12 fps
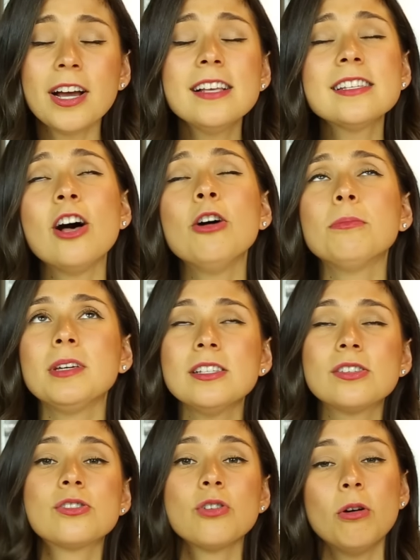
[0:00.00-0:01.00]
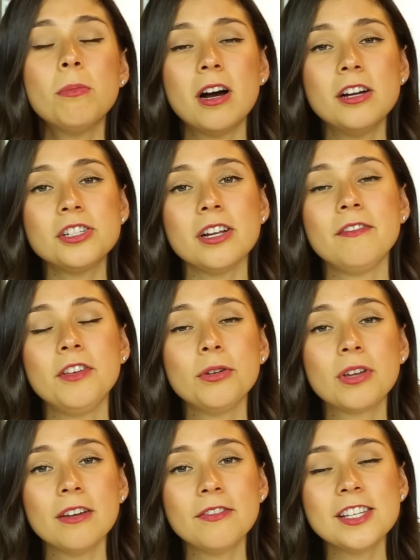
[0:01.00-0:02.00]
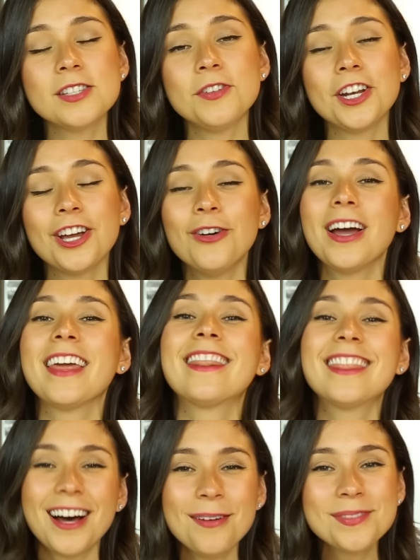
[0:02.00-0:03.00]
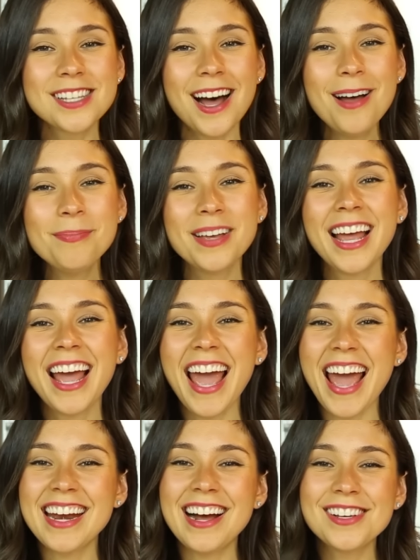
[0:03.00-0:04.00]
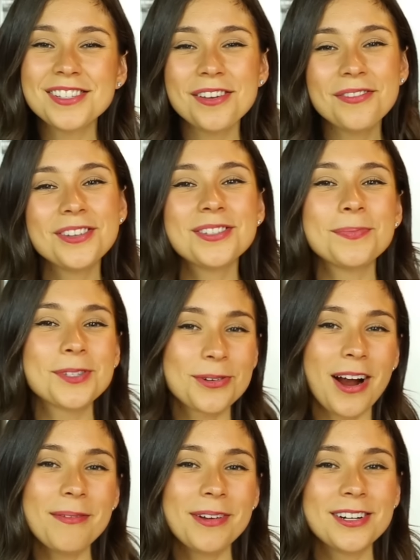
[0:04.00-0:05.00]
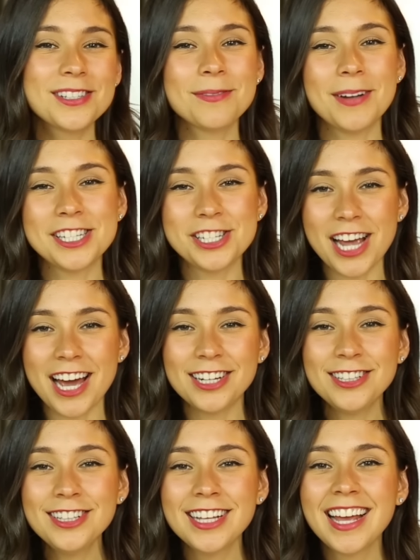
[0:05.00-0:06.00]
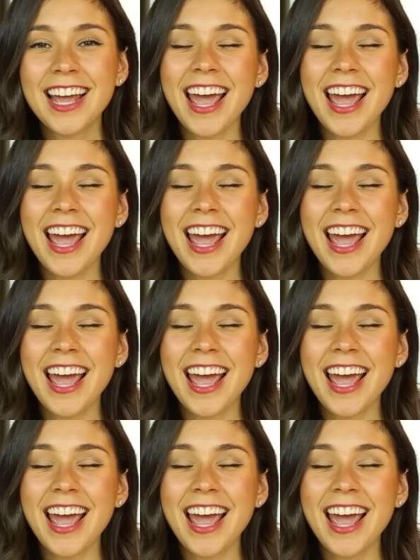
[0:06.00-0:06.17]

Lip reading: You guys help me so much if you give this video a thumbs up and also if you subscribe here to my channel.